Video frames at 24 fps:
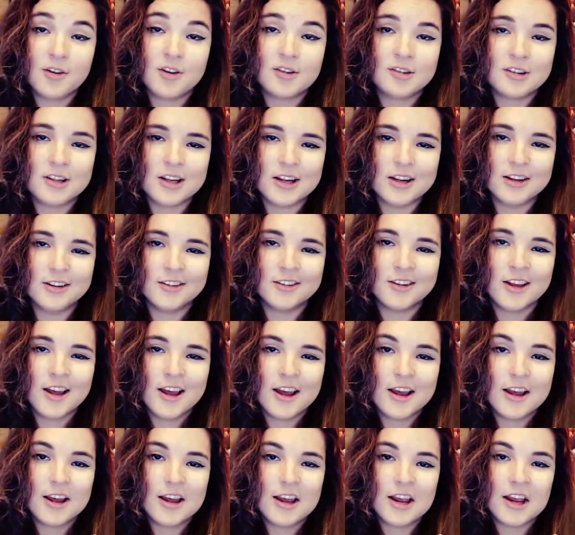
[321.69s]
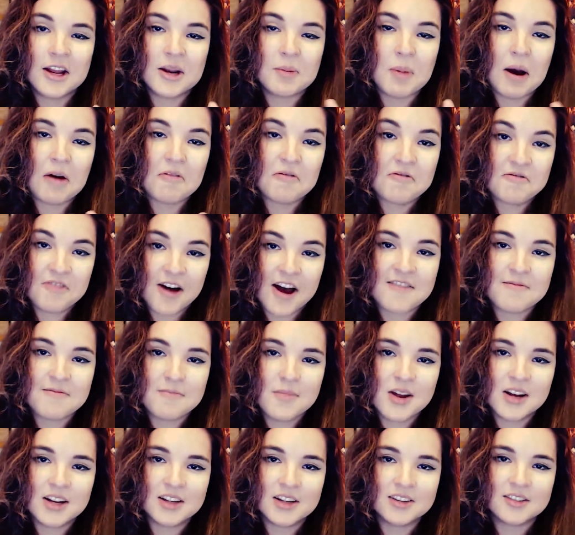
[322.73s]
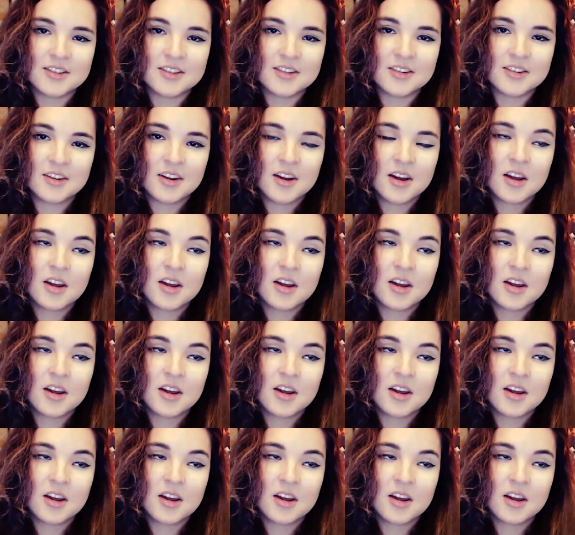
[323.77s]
disease in about 5 minutes,